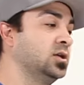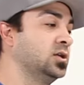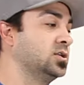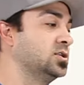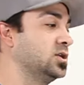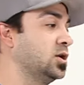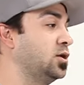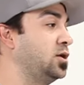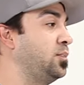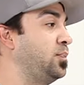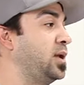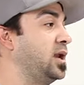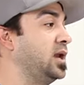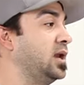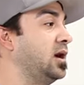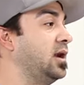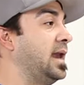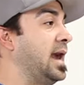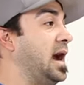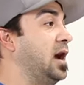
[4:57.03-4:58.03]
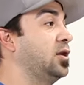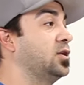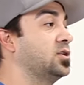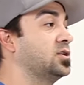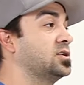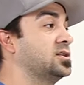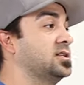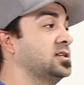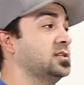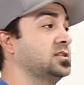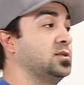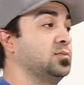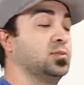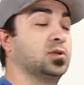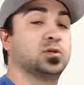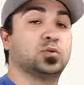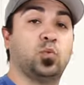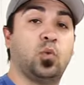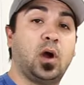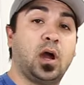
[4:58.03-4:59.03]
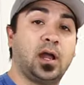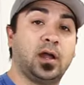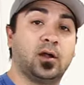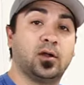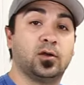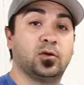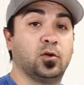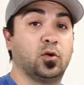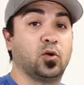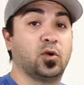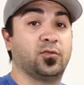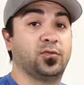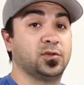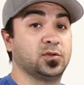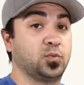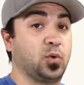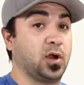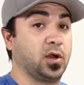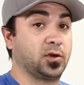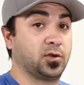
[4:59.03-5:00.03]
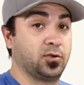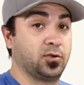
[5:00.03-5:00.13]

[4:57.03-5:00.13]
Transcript: So depending on how your system is wired, or if it's wired